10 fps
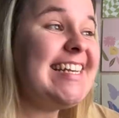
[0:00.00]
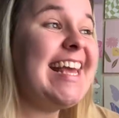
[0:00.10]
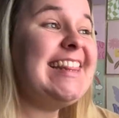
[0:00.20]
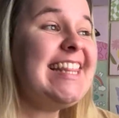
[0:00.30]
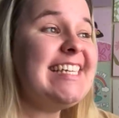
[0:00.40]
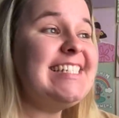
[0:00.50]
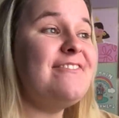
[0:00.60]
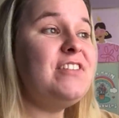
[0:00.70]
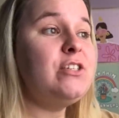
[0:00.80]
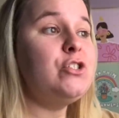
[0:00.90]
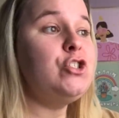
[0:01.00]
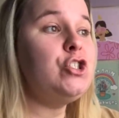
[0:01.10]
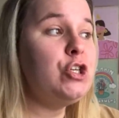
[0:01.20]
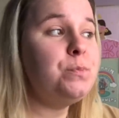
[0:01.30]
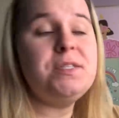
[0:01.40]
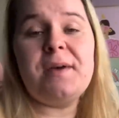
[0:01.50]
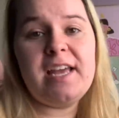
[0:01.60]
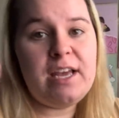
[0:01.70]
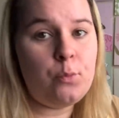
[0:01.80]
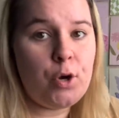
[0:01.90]
and thus feels duped
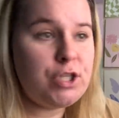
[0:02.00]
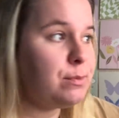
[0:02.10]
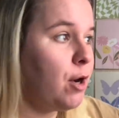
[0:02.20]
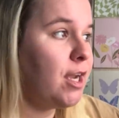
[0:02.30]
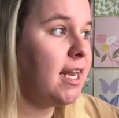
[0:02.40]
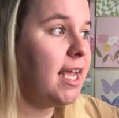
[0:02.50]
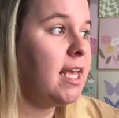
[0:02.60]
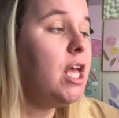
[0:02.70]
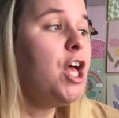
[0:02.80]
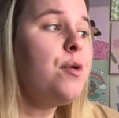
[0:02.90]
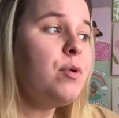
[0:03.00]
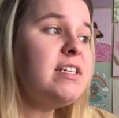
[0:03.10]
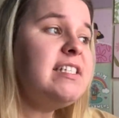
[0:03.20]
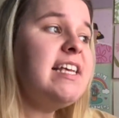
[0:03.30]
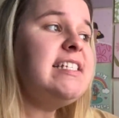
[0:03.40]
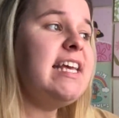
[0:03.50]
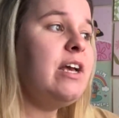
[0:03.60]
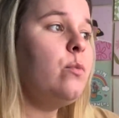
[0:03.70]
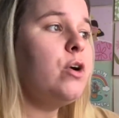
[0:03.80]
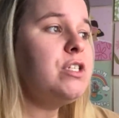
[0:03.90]
by It Works Marketing. Brooks says
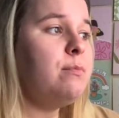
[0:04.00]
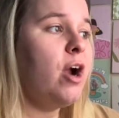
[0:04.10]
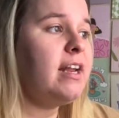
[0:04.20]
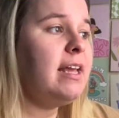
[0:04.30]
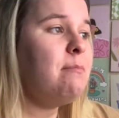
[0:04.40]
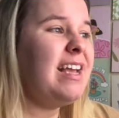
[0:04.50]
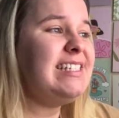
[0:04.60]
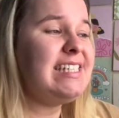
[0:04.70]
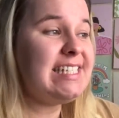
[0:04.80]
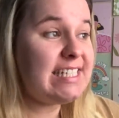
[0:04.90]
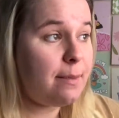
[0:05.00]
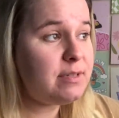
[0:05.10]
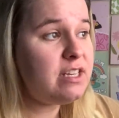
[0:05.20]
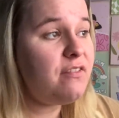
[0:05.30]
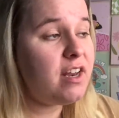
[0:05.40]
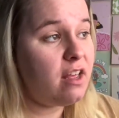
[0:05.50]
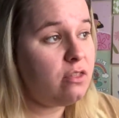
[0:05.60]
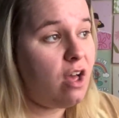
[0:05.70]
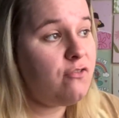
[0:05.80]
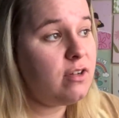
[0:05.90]
It Works Marketing makes deceptive and
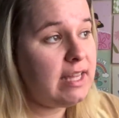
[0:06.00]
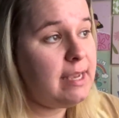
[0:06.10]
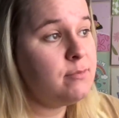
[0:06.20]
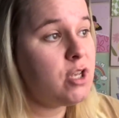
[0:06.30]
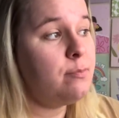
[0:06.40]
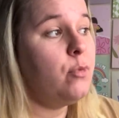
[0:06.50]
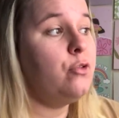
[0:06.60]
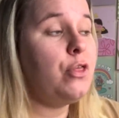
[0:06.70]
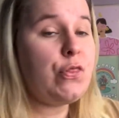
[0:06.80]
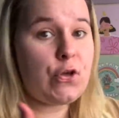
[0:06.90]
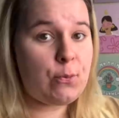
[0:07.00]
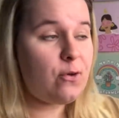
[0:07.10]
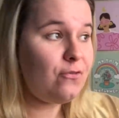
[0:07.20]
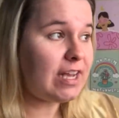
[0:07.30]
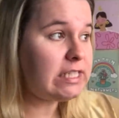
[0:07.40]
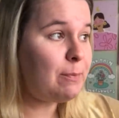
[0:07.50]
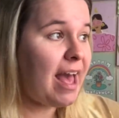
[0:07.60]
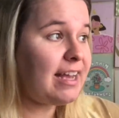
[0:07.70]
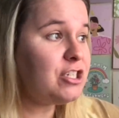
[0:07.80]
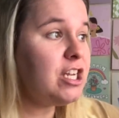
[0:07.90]
unlawful claims on both Thermophyte's
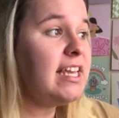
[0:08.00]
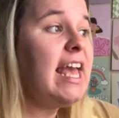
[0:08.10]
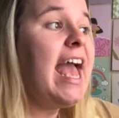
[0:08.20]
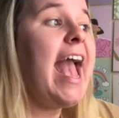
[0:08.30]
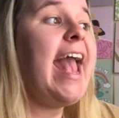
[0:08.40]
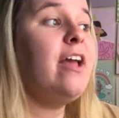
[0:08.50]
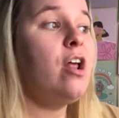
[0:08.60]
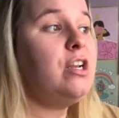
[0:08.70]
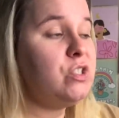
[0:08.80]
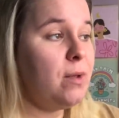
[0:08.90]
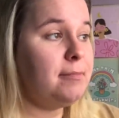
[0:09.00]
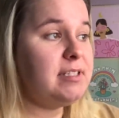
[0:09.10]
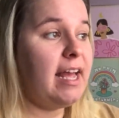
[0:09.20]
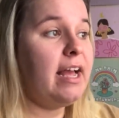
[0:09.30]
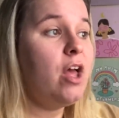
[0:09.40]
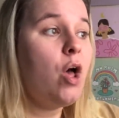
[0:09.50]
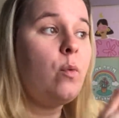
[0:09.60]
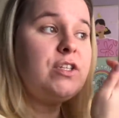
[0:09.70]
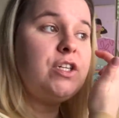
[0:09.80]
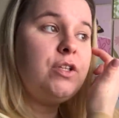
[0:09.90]
packaging and on its website,
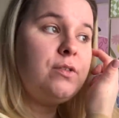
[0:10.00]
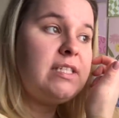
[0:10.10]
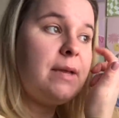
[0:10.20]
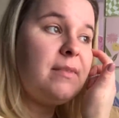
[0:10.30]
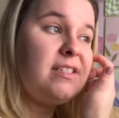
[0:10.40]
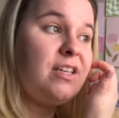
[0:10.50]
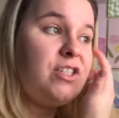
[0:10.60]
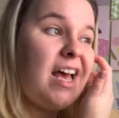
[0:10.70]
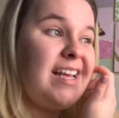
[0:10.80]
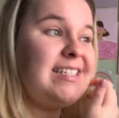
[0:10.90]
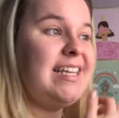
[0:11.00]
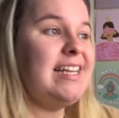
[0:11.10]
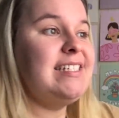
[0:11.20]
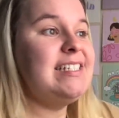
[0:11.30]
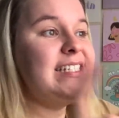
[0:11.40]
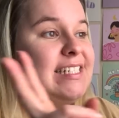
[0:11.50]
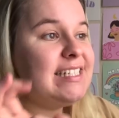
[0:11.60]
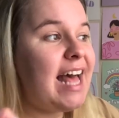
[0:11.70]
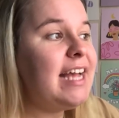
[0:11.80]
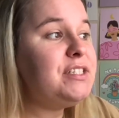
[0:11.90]
which includes statements such as it is
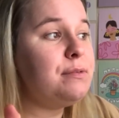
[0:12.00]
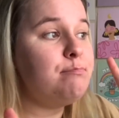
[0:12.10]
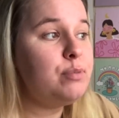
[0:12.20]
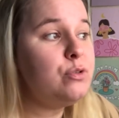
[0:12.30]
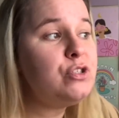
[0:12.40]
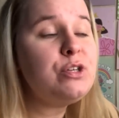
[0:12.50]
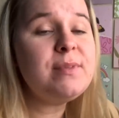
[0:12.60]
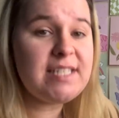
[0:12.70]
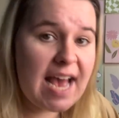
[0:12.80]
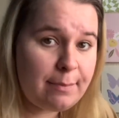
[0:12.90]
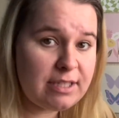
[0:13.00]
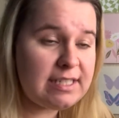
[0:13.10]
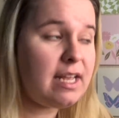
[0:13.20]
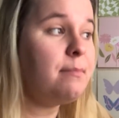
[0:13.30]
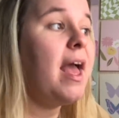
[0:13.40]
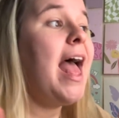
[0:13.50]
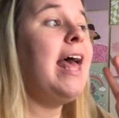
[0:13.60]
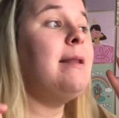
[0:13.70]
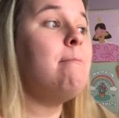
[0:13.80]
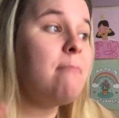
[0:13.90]
designed to boost your metabolism
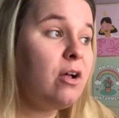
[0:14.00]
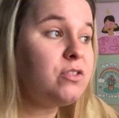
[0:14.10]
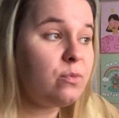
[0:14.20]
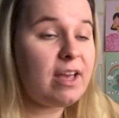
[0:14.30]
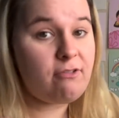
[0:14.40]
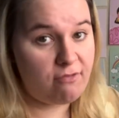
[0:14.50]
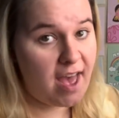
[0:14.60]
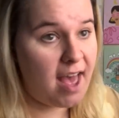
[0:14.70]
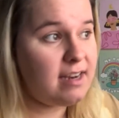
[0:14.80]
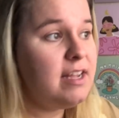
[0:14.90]
and melt away fat,